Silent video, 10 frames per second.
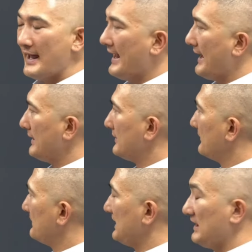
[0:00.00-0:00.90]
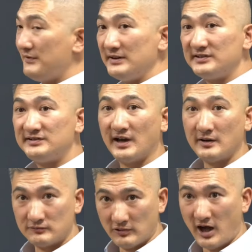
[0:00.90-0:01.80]
And if it's
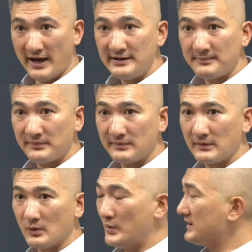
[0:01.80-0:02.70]
done right, we